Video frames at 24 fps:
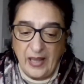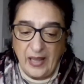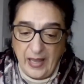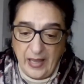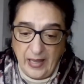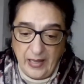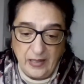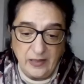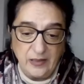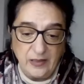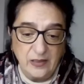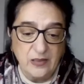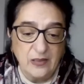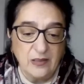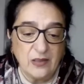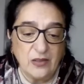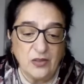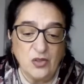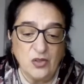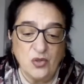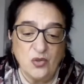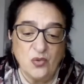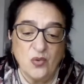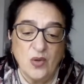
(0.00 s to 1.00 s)
and
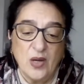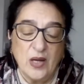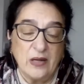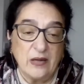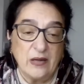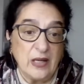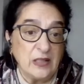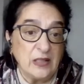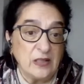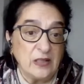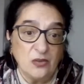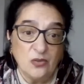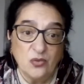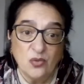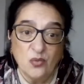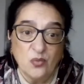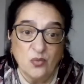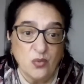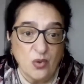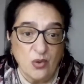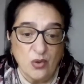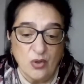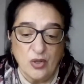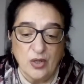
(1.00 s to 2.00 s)
you are ready to
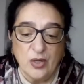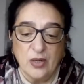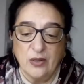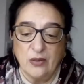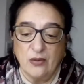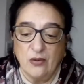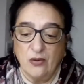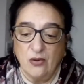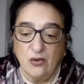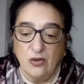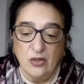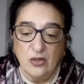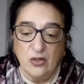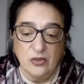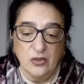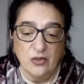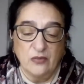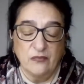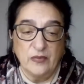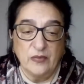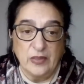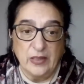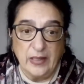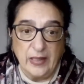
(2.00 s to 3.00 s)
work on
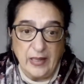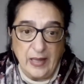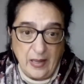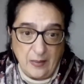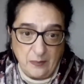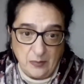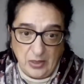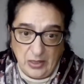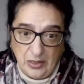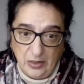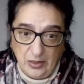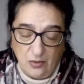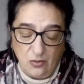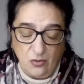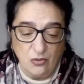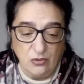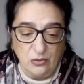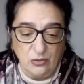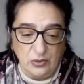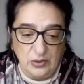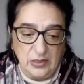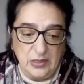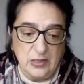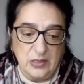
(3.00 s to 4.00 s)
overcoming
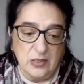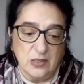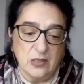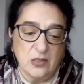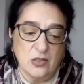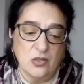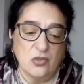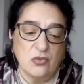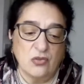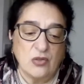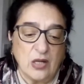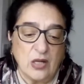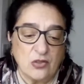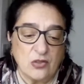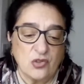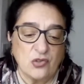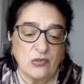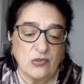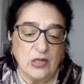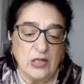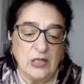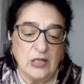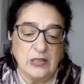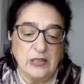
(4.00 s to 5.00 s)
all these
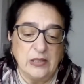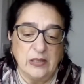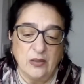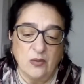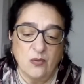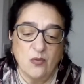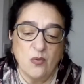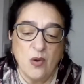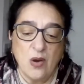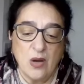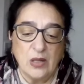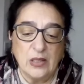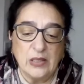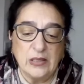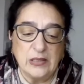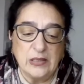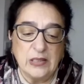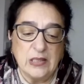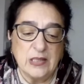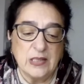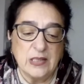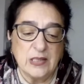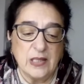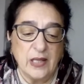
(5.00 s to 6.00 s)
structural
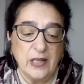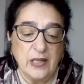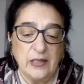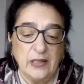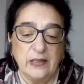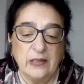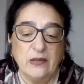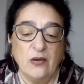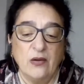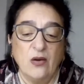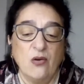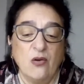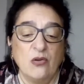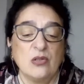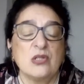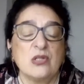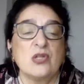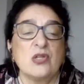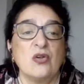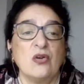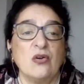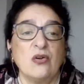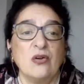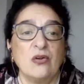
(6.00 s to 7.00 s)
inequalities and
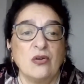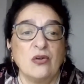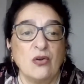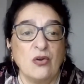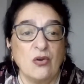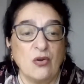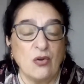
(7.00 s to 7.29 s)
also